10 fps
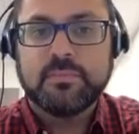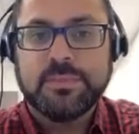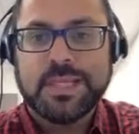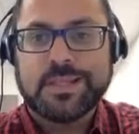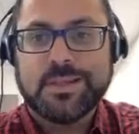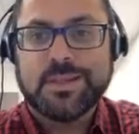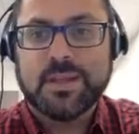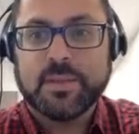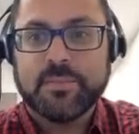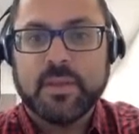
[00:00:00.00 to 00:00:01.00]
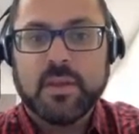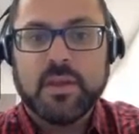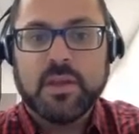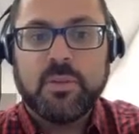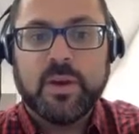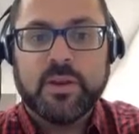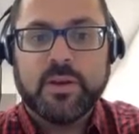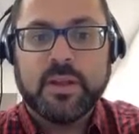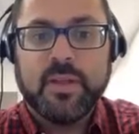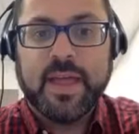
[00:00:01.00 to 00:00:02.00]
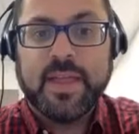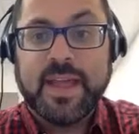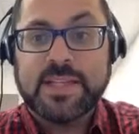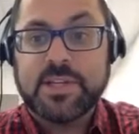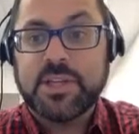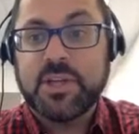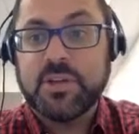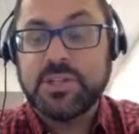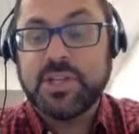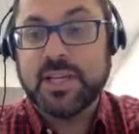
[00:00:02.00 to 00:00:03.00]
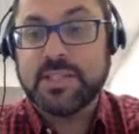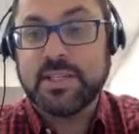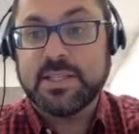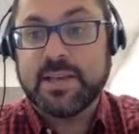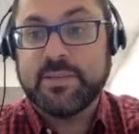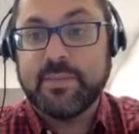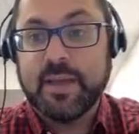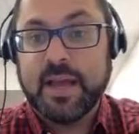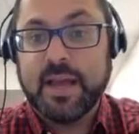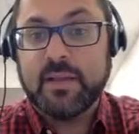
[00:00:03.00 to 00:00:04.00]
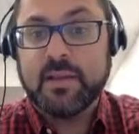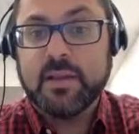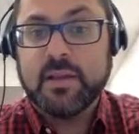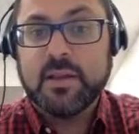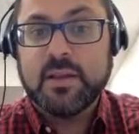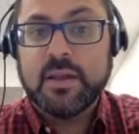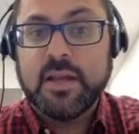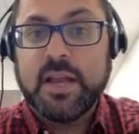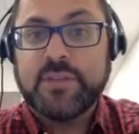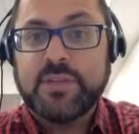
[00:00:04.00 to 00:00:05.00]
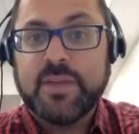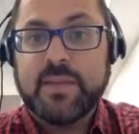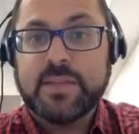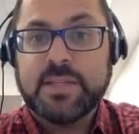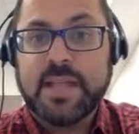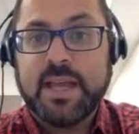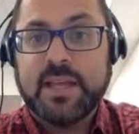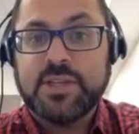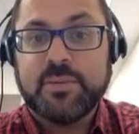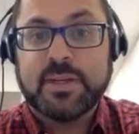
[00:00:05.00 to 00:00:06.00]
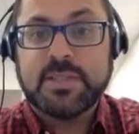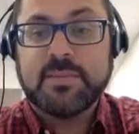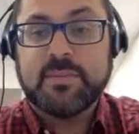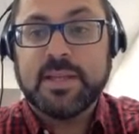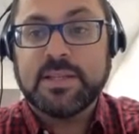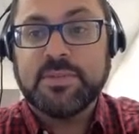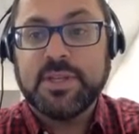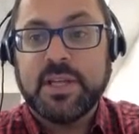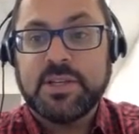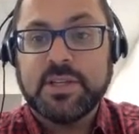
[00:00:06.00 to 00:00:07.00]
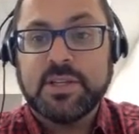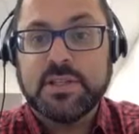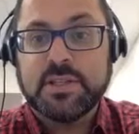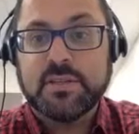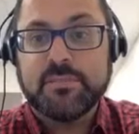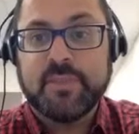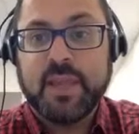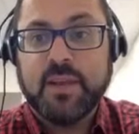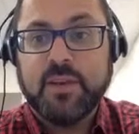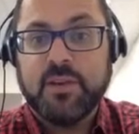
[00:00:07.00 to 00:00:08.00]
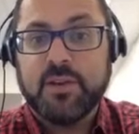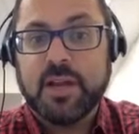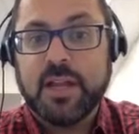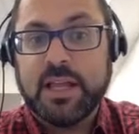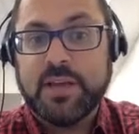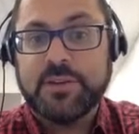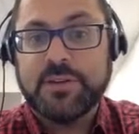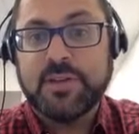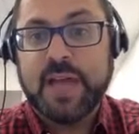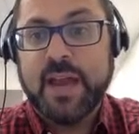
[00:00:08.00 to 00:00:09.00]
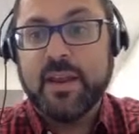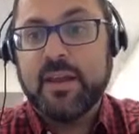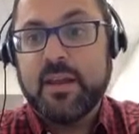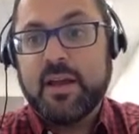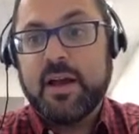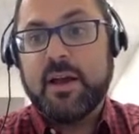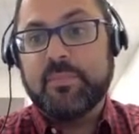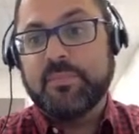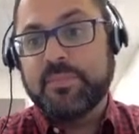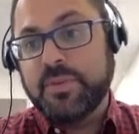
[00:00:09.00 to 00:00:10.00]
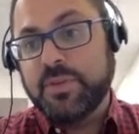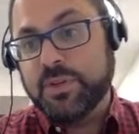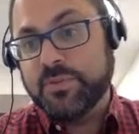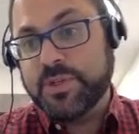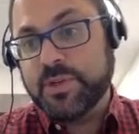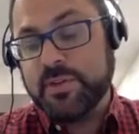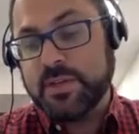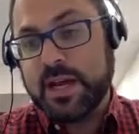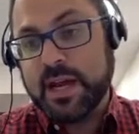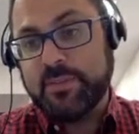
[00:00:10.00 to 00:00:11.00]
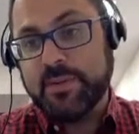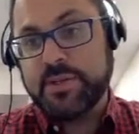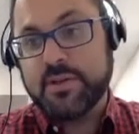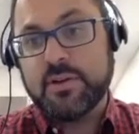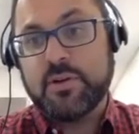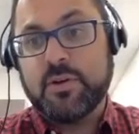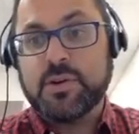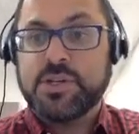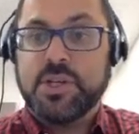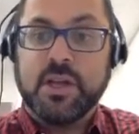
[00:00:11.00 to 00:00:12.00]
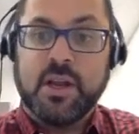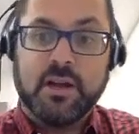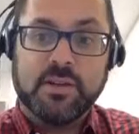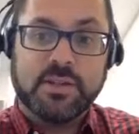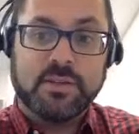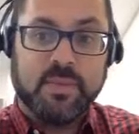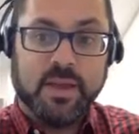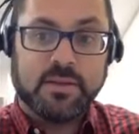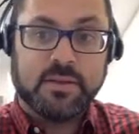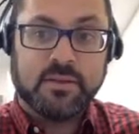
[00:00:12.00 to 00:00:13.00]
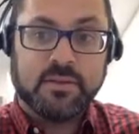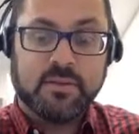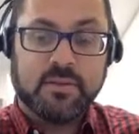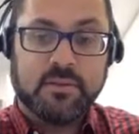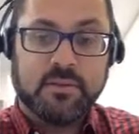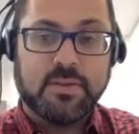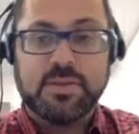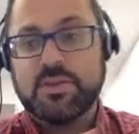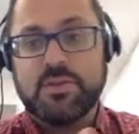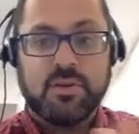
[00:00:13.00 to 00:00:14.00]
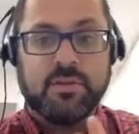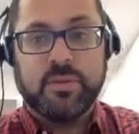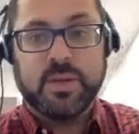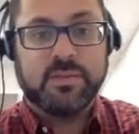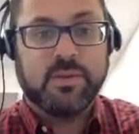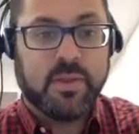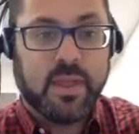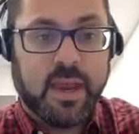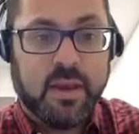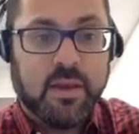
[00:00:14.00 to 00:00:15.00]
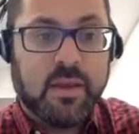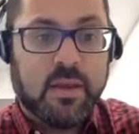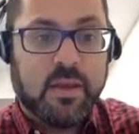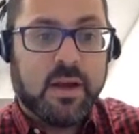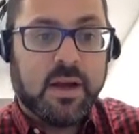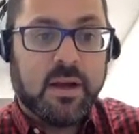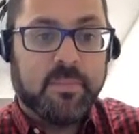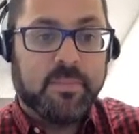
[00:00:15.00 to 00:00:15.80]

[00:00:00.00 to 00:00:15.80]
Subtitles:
That's a good thing. You want her to, that's how she knows she gets the assignment back. Now, if she made a mistake and she wants to make some changes, and you're going to allow her to do that, you could return the document to her, or she could unsubmit. There's two different ways of doing that.